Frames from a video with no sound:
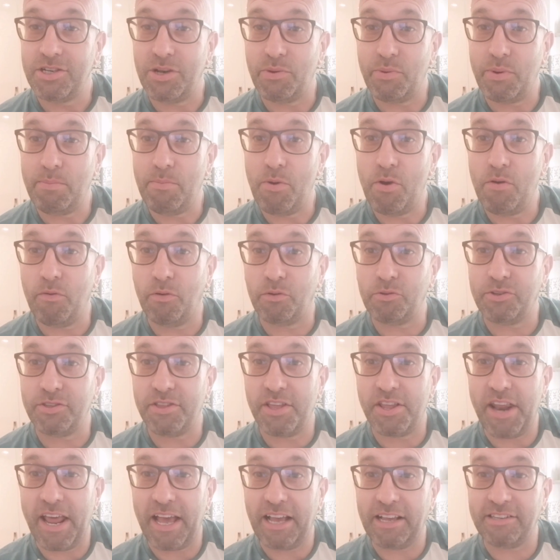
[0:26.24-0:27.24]
shall we move on
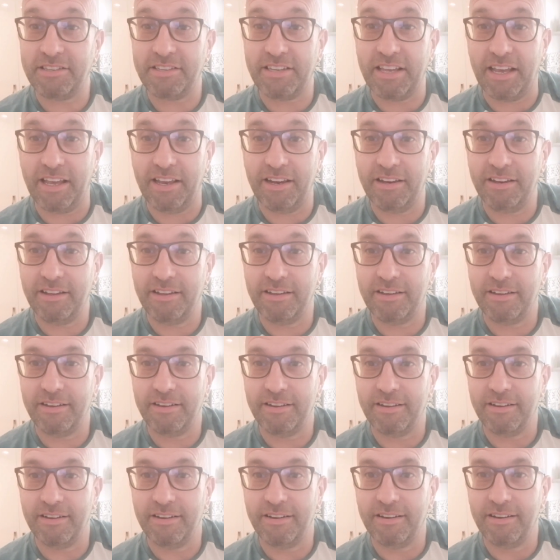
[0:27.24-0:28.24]
to the next scene?
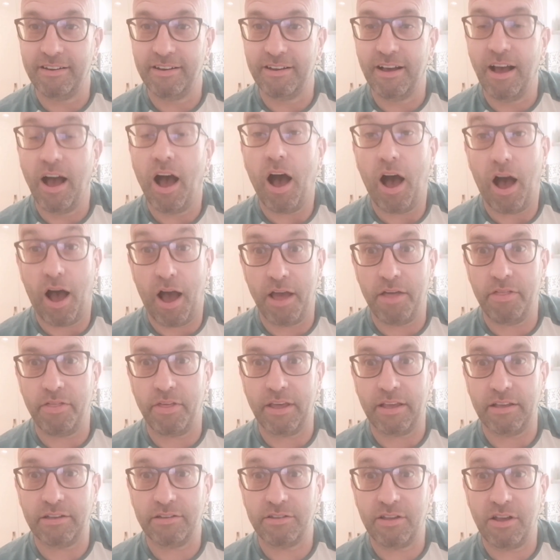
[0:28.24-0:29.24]
I
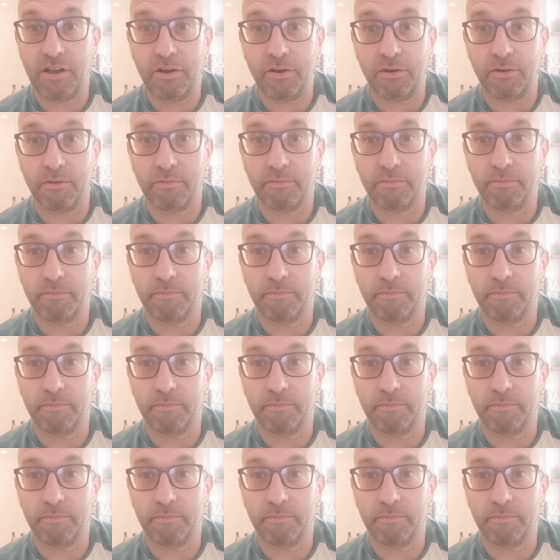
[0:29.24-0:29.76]
think so.